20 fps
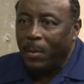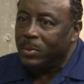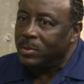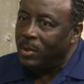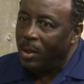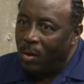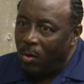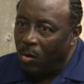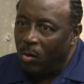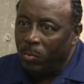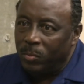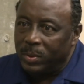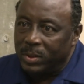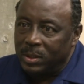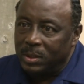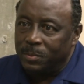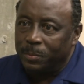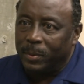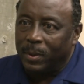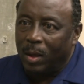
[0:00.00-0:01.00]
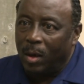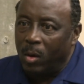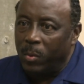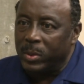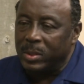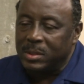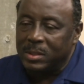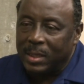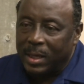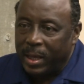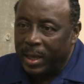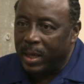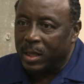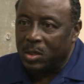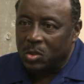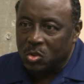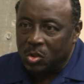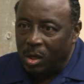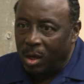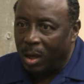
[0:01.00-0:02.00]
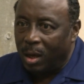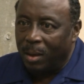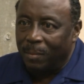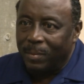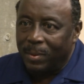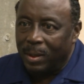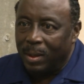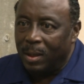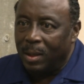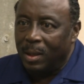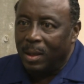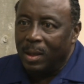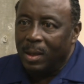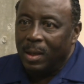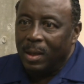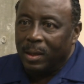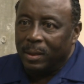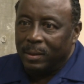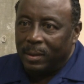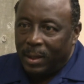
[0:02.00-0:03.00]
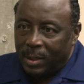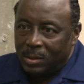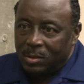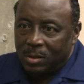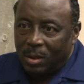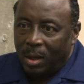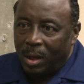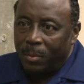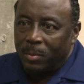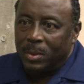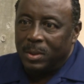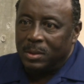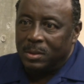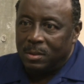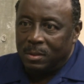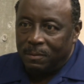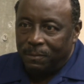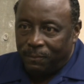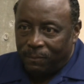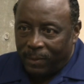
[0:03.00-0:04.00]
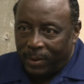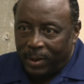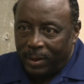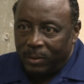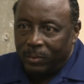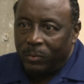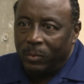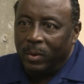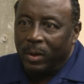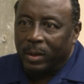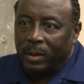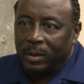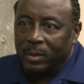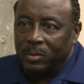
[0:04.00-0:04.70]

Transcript: was homeless, but I always said I had a job and that job was to find work.